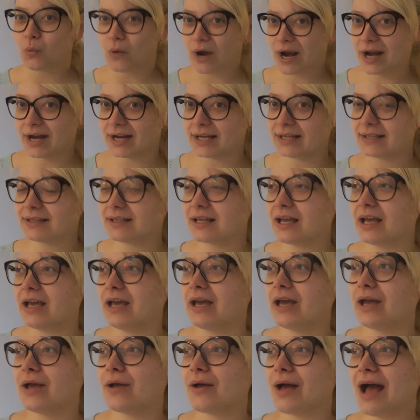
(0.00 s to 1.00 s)
wear it,
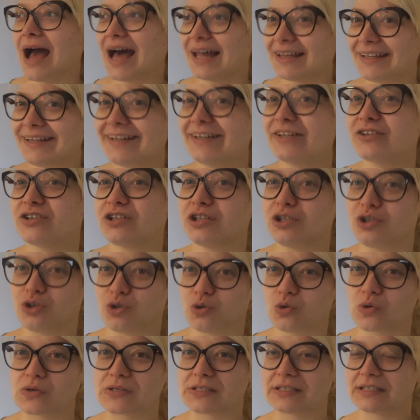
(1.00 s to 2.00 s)
adding red
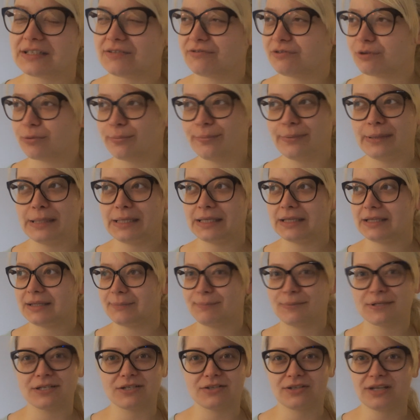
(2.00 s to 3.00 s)
shoes for me
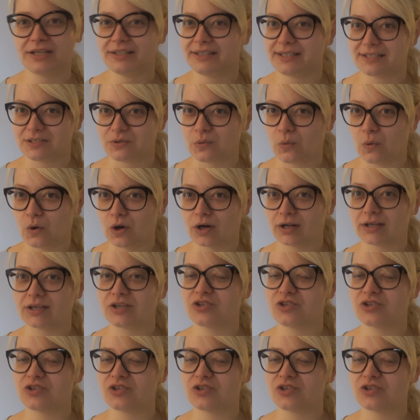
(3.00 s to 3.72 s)
personally doesn't work.